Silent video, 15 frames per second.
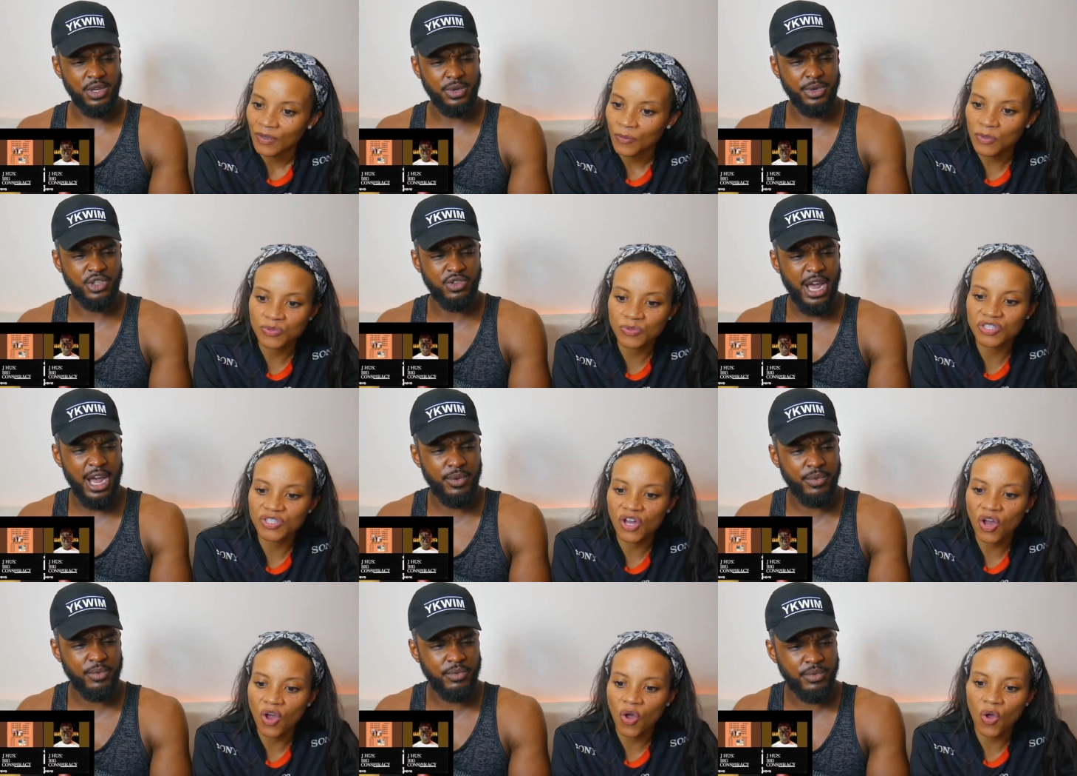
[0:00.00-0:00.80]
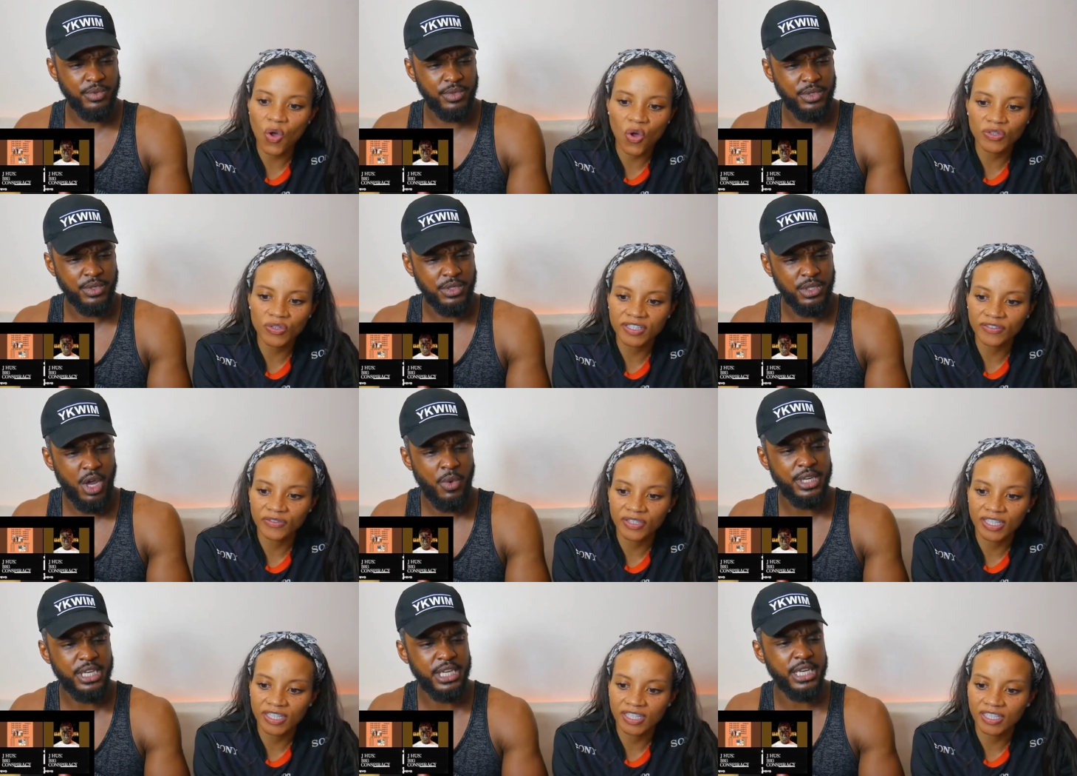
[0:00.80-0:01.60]
Speaker 1: Did
Speaker 2: Which we try? Was a whole
Speaker 1: different...
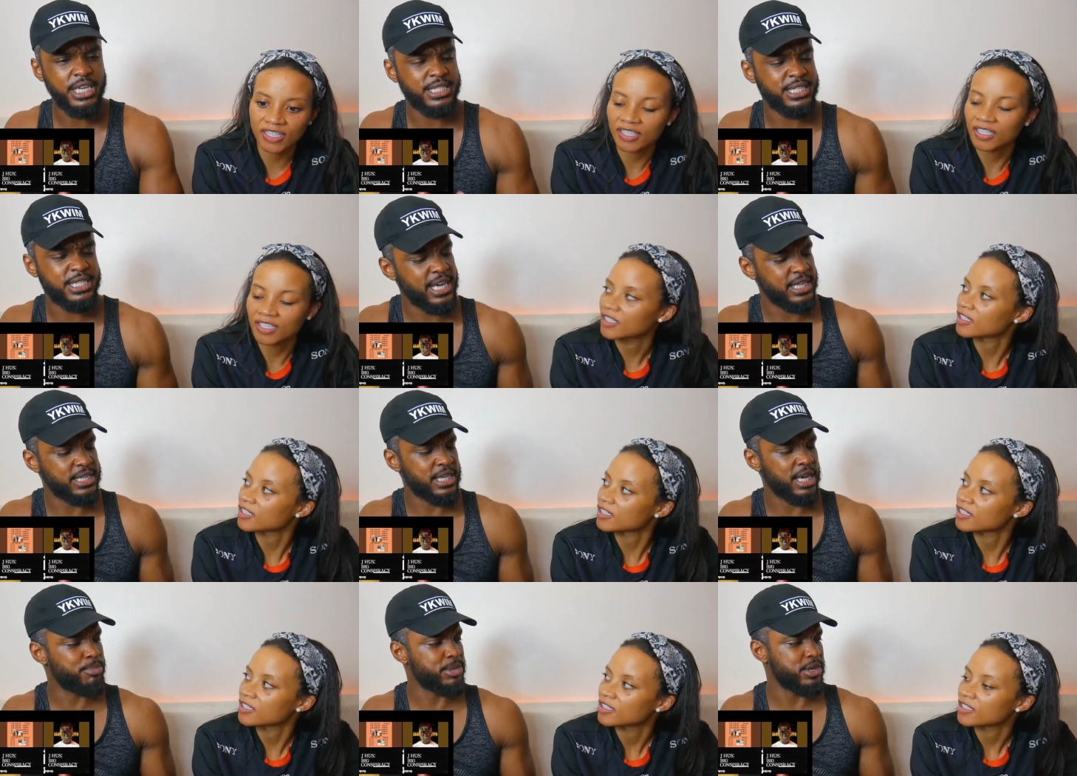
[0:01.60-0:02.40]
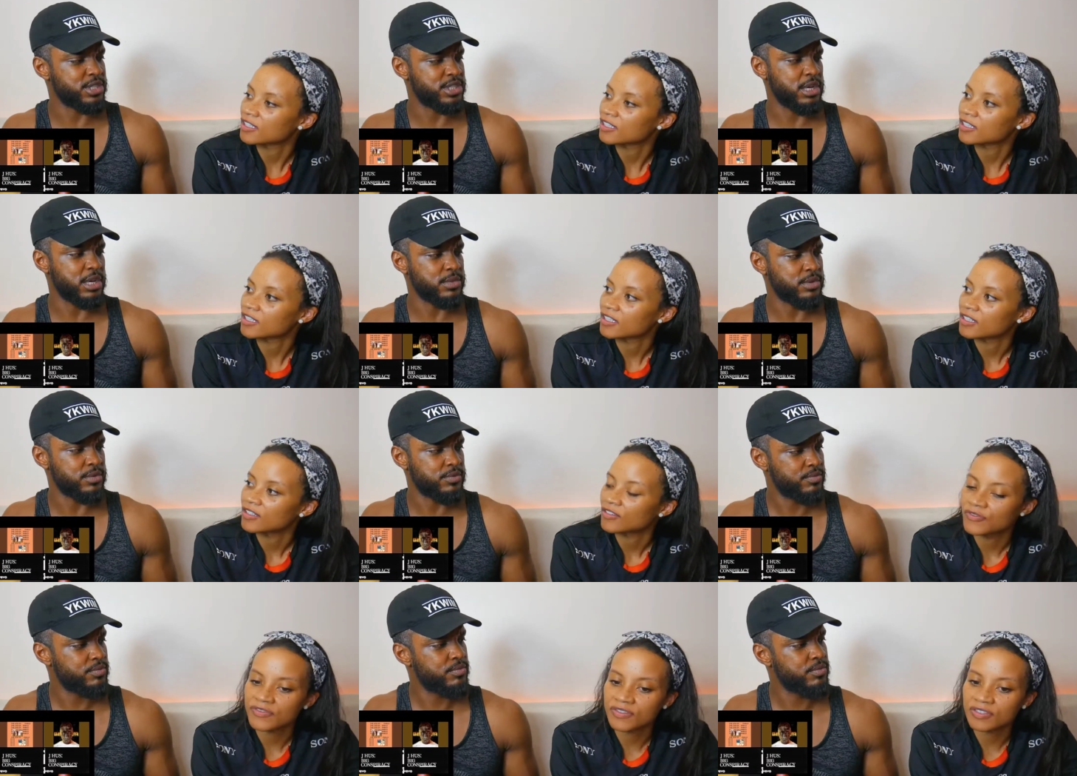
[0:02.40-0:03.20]
No, we did his Daily Duppy or something.
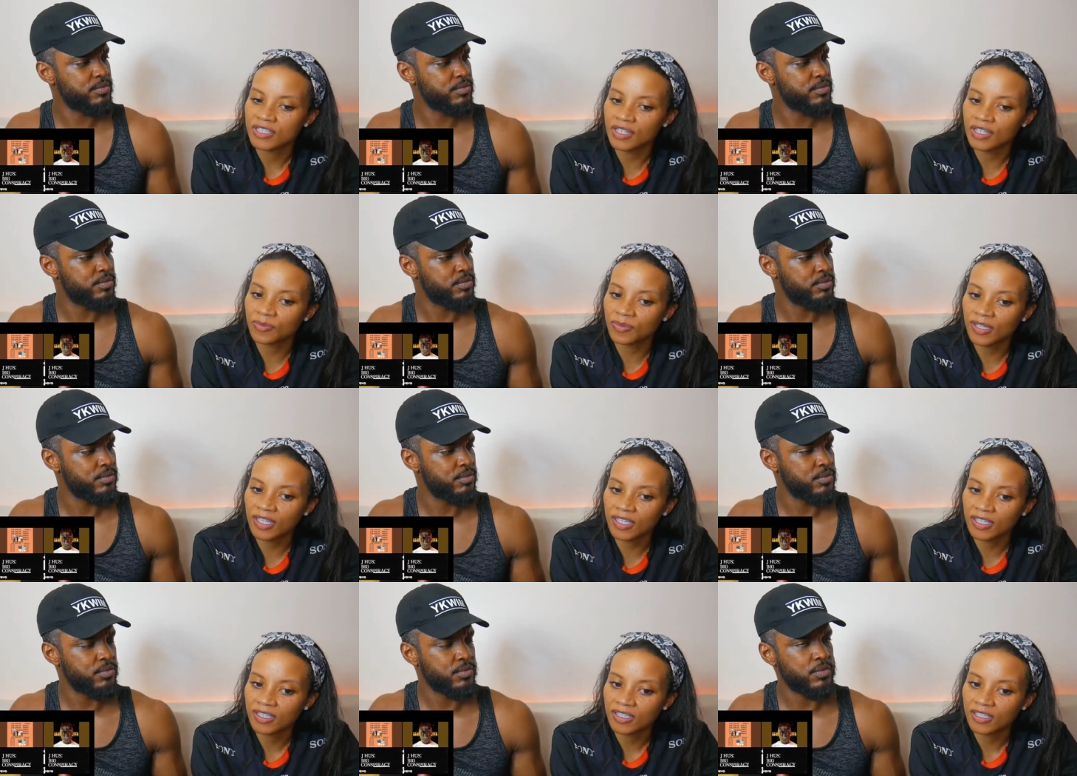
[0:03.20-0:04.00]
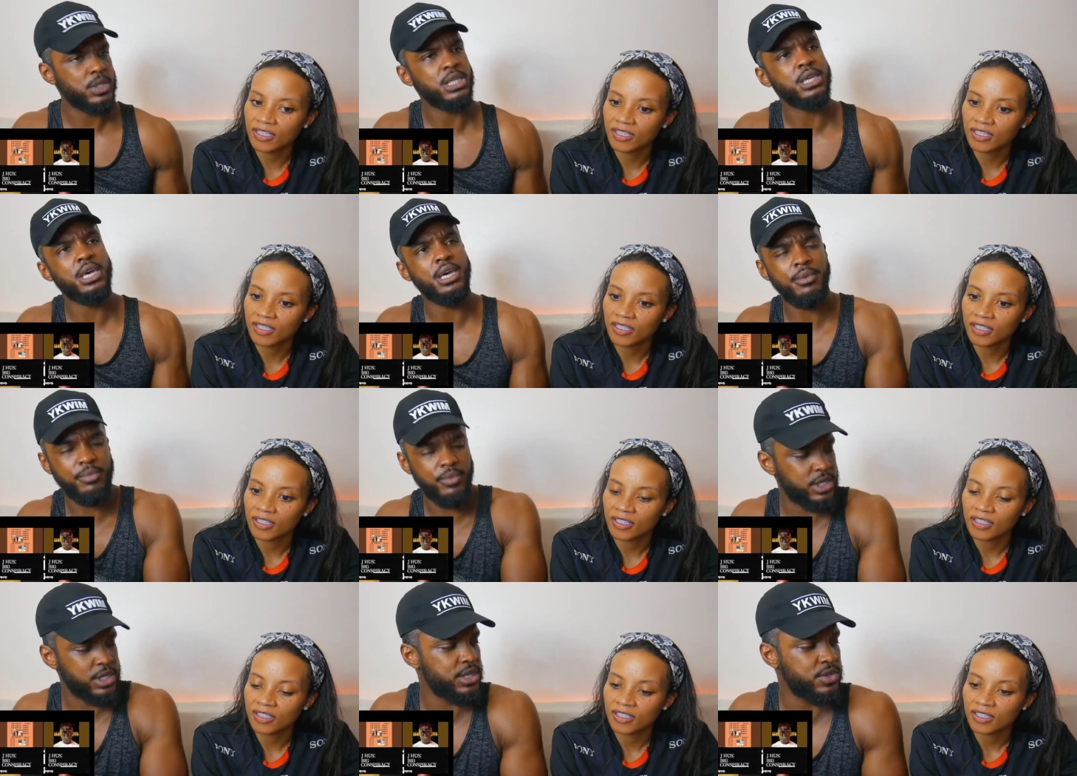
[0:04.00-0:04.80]
Speaker 2: Did we?
Speaker 1: Yeah,
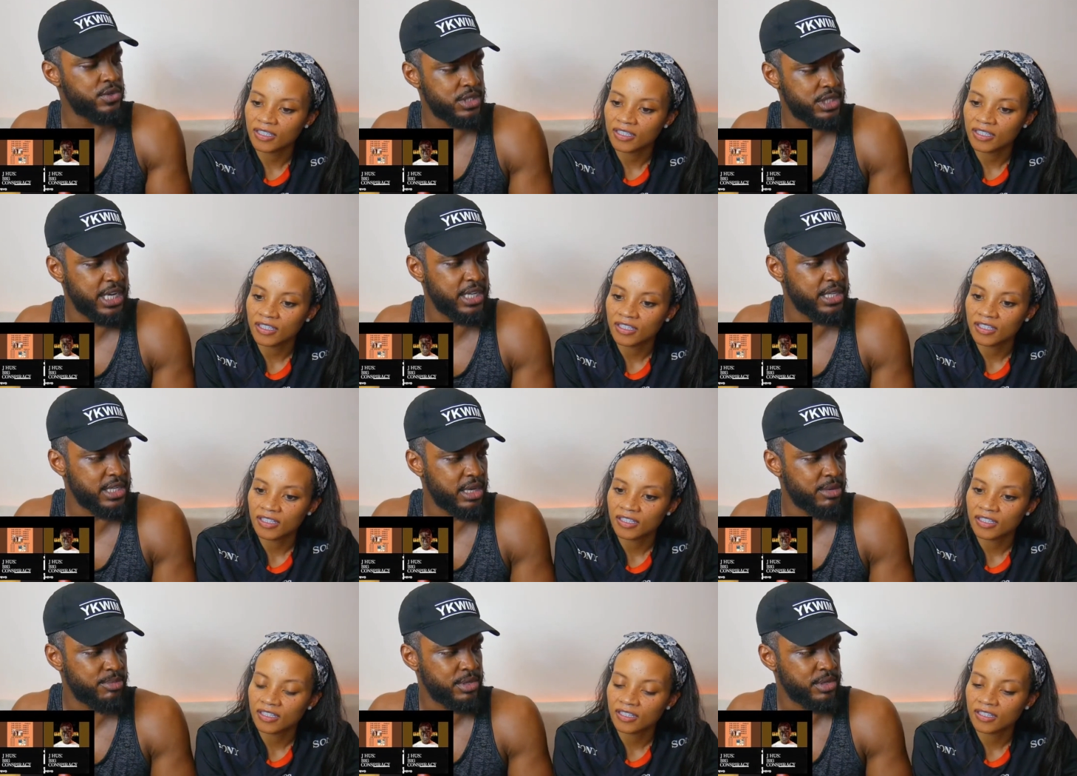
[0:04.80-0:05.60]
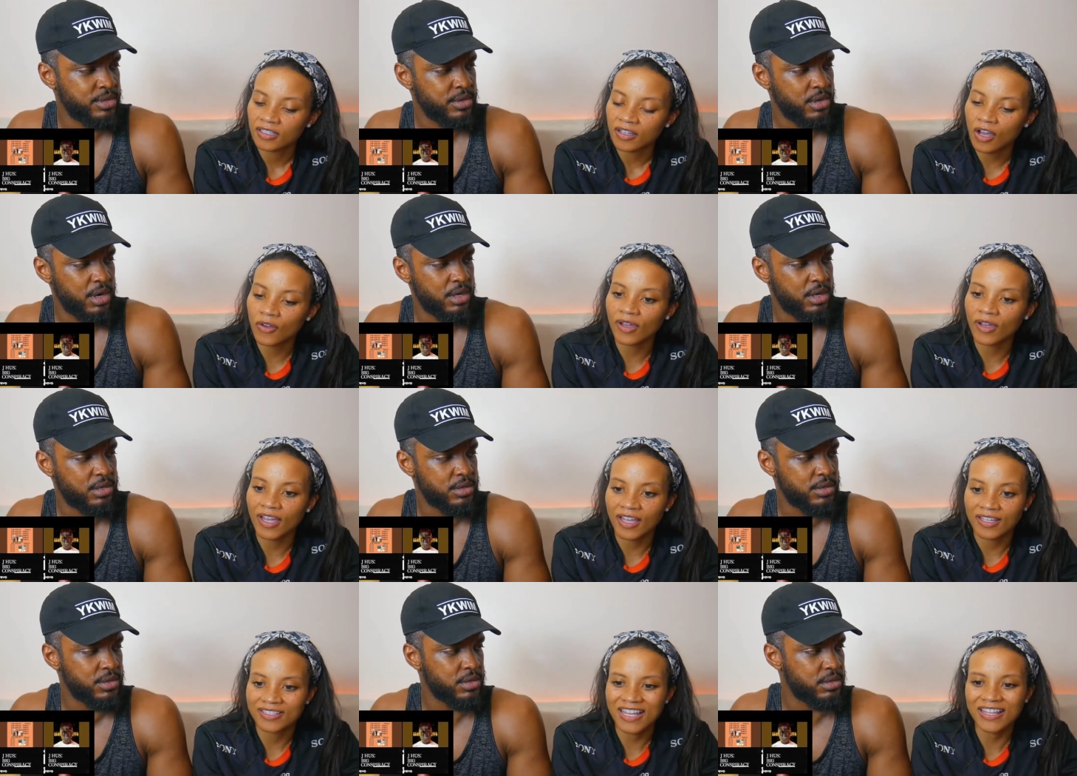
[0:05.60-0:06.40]
we did do his Daily Duppy.
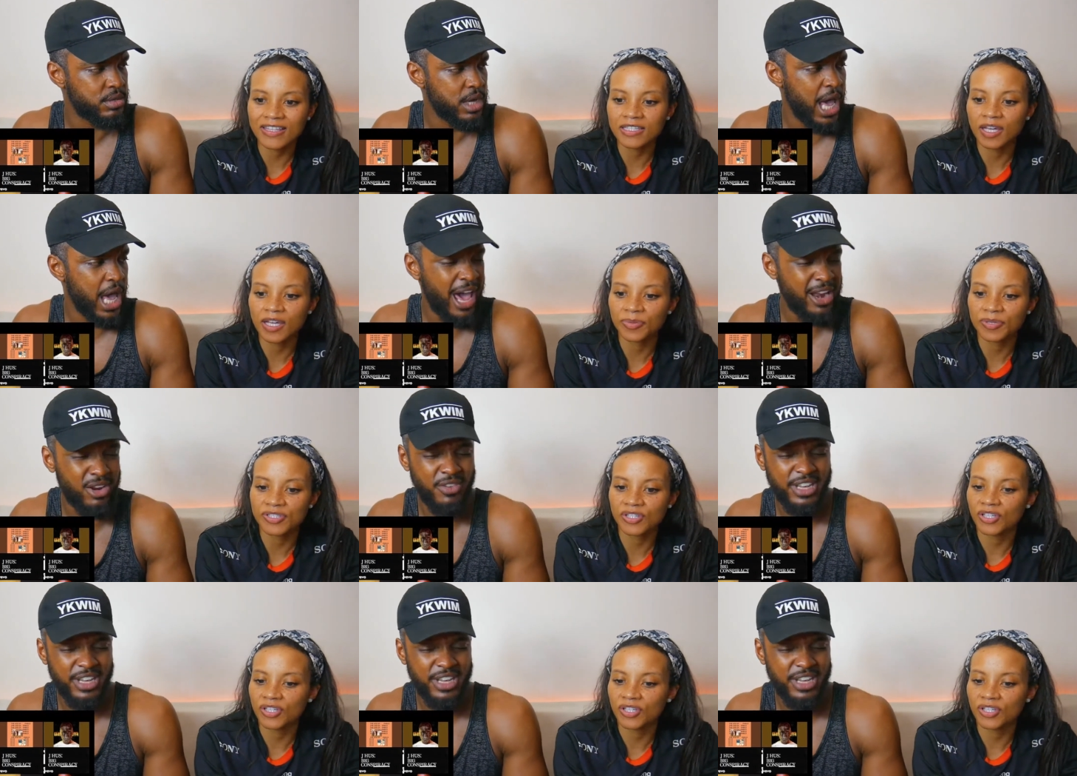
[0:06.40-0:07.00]
Speaker 2: Okay. Daily
Speaker 1: Duppy. I don't know if